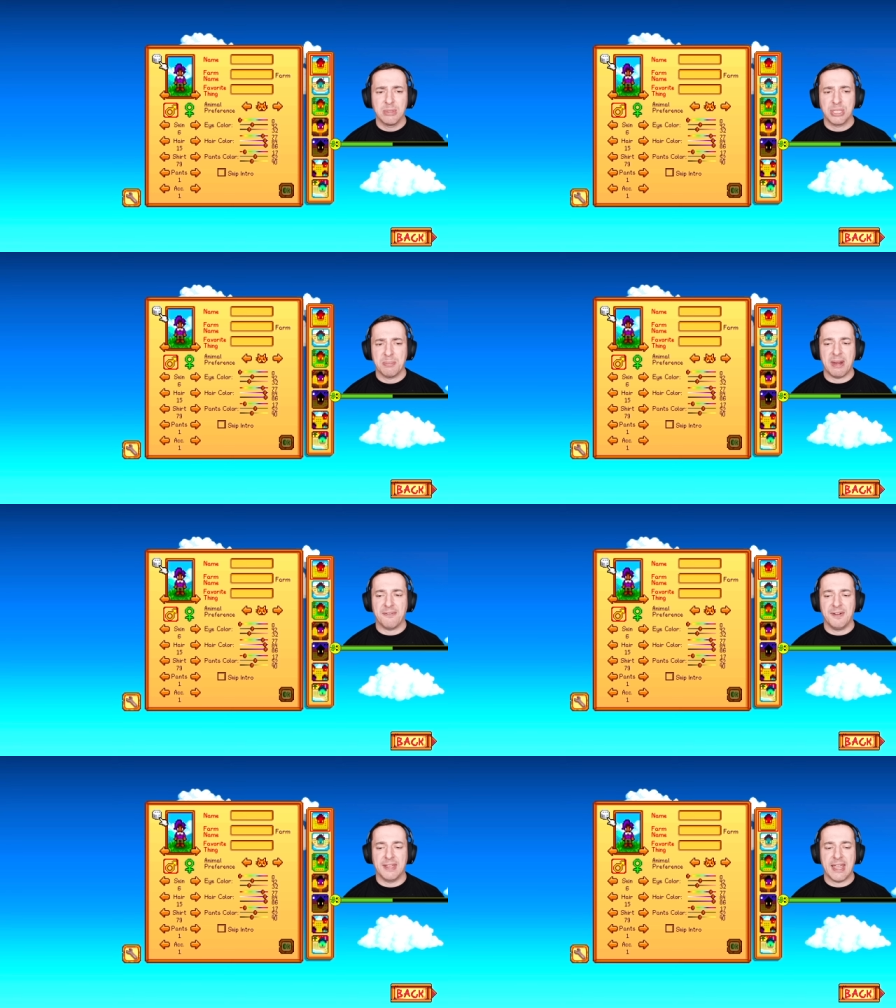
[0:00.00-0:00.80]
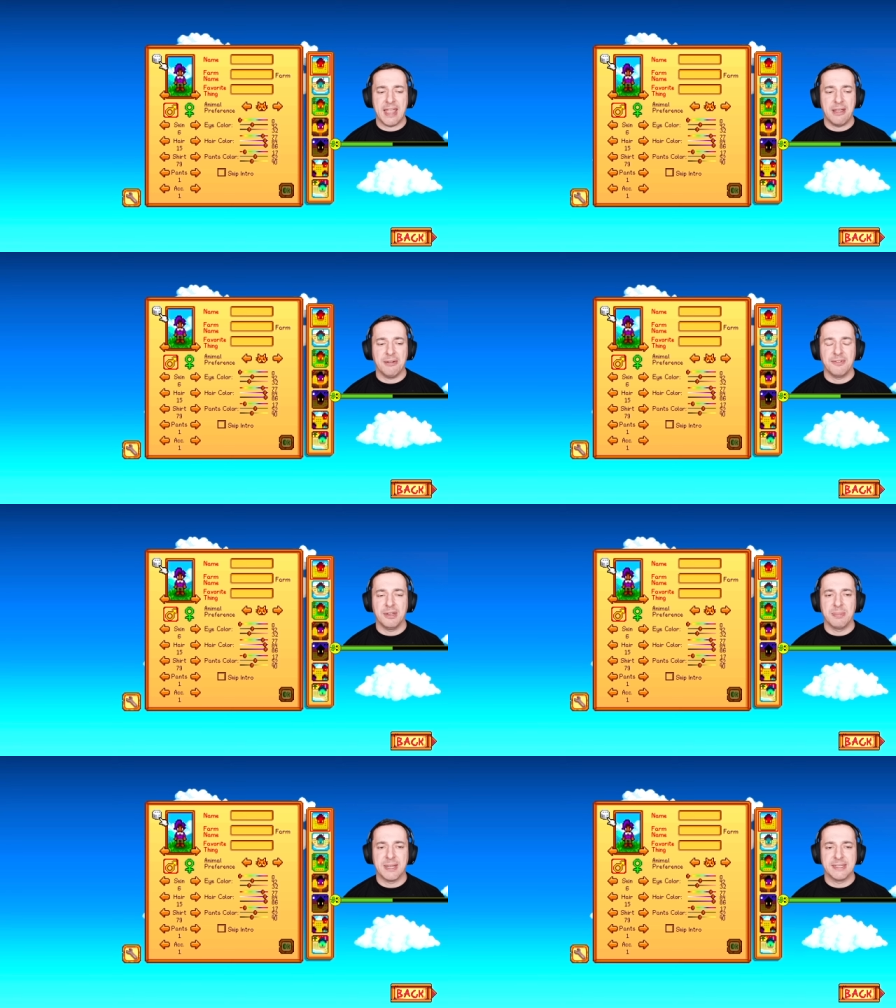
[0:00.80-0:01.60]
You should be able to figure that out
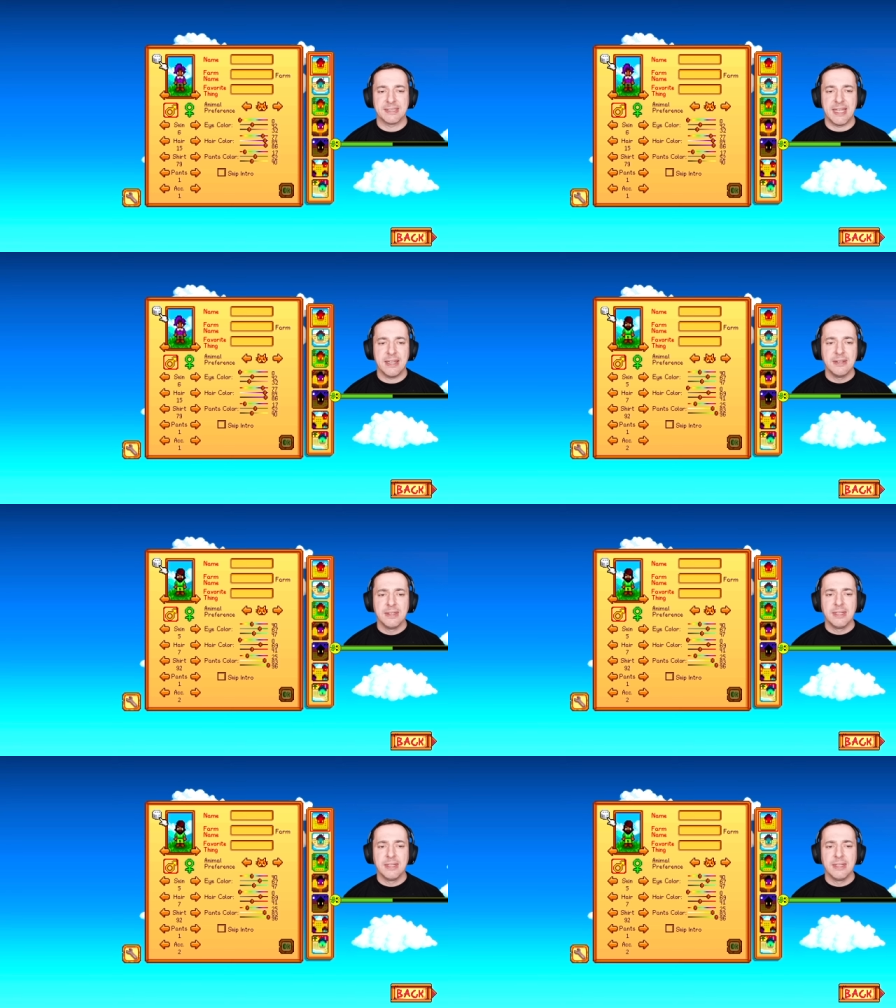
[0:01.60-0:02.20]
for your buttons there.